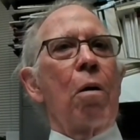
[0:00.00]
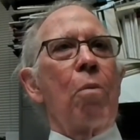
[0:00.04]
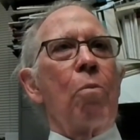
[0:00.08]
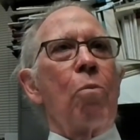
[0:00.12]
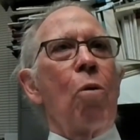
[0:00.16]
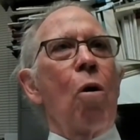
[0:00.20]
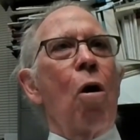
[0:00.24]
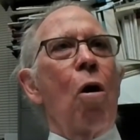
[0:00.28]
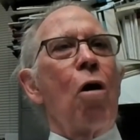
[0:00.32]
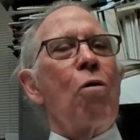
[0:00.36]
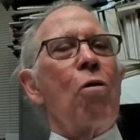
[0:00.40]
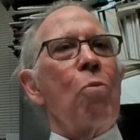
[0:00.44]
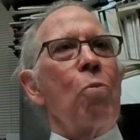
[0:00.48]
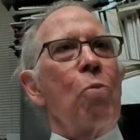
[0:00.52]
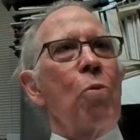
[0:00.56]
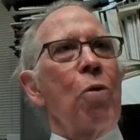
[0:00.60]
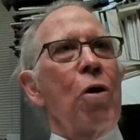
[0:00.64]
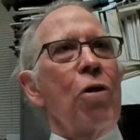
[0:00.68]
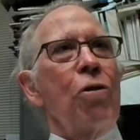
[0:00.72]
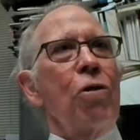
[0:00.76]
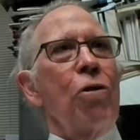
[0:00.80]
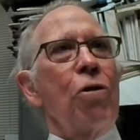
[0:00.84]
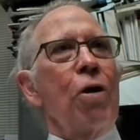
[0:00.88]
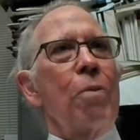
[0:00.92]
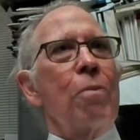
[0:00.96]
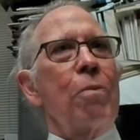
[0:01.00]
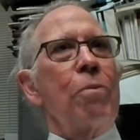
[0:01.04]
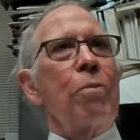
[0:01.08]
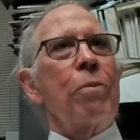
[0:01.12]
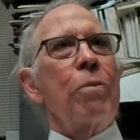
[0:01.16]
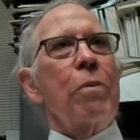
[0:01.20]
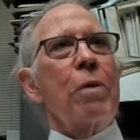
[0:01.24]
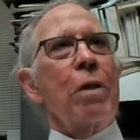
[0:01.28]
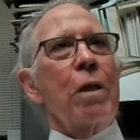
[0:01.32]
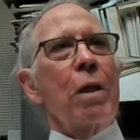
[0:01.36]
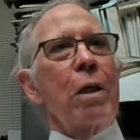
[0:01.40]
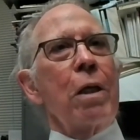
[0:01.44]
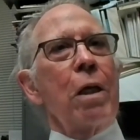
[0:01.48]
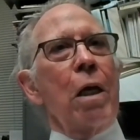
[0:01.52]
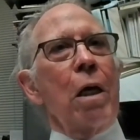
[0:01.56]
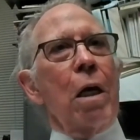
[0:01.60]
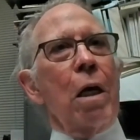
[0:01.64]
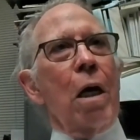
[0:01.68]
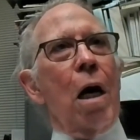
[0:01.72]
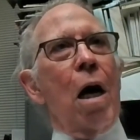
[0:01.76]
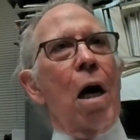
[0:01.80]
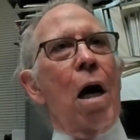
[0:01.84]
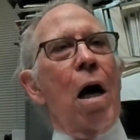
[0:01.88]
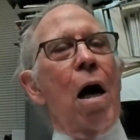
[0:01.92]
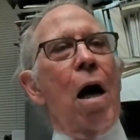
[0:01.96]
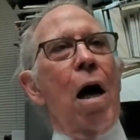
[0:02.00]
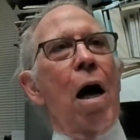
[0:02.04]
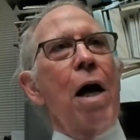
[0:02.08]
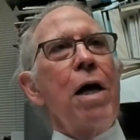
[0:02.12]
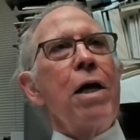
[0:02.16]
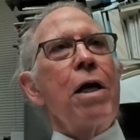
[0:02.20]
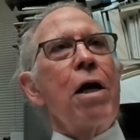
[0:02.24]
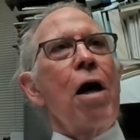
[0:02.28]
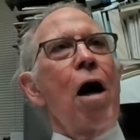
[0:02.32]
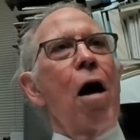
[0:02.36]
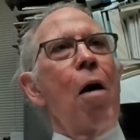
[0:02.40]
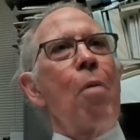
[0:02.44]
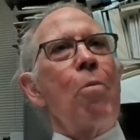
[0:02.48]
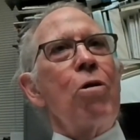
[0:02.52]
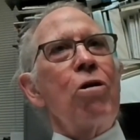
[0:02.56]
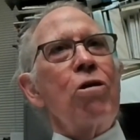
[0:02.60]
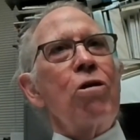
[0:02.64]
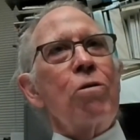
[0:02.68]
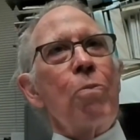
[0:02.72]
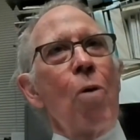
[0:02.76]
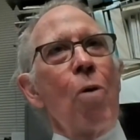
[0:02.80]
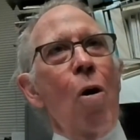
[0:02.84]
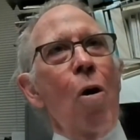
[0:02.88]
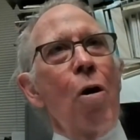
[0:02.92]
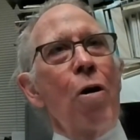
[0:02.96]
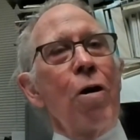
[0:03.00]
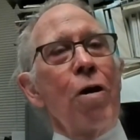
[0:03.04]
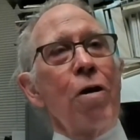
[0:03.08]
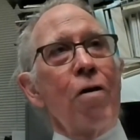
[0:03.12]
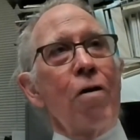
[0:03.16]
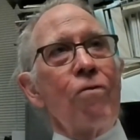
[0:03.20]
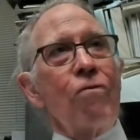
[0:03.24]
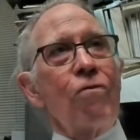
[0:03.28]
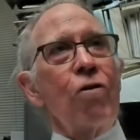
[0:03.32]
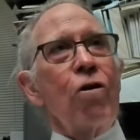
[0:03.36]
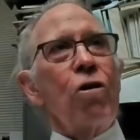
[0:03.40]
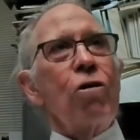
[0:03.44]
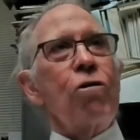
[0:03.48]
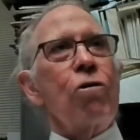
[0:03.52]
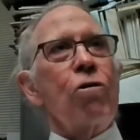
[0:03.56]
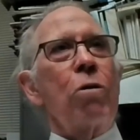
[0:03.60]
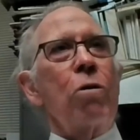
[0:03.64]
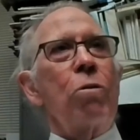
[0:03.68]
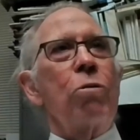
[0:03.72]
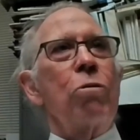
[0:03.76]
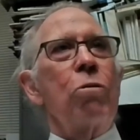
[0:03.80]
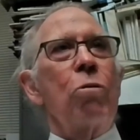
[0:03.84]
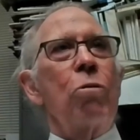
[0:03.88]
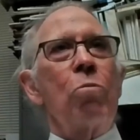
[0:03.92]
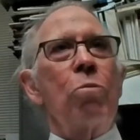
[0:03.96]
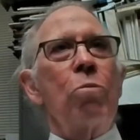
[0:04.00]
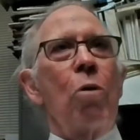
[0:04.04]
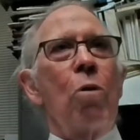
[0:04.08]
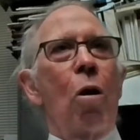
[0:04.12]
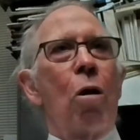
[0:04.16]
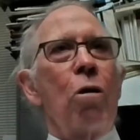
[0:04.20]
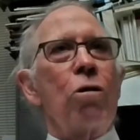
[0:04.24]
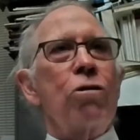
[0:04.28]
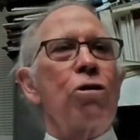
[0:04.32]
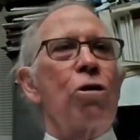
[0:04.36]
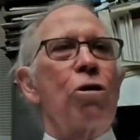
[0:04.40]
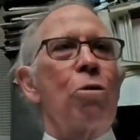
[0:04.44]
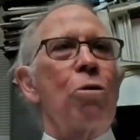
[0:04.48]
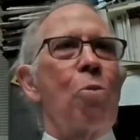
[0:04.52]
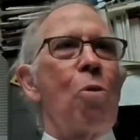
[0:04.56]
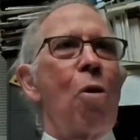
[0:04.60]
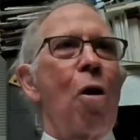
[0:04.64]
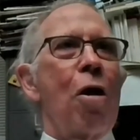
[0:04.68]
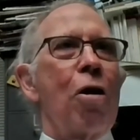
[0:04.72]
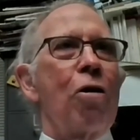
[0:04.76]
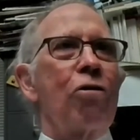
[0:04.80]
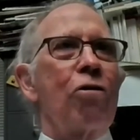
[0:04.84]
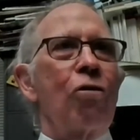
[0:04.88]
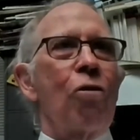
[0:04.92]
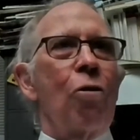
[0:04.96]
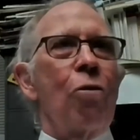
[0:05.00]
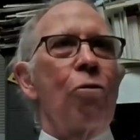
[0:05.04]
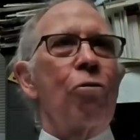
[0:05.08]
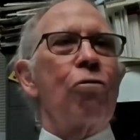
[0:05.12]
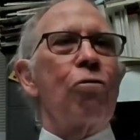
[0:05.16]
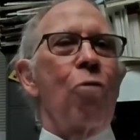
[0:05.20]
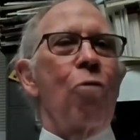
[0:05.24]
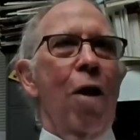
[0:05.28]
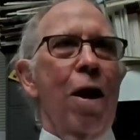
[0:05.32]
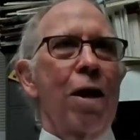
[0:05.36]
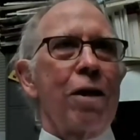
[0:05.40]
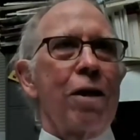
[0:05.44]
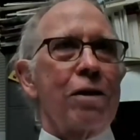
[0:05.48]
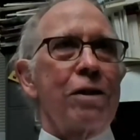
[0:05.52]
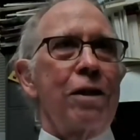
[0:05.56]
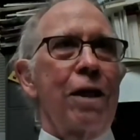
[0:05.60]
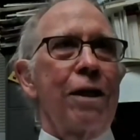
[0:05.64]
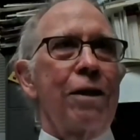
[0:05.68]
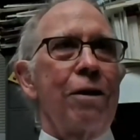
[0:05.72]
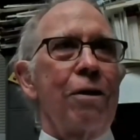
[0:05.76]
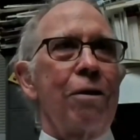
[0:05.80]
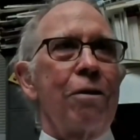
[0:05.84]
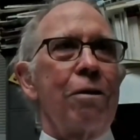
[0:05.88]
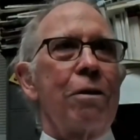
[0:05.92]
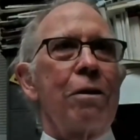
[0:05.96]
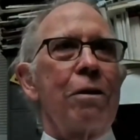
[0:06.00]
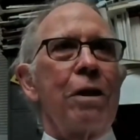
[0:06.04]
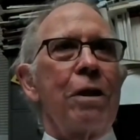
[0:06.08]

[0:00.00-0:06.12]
brought with him a high Communist Party official who also brought his own translator.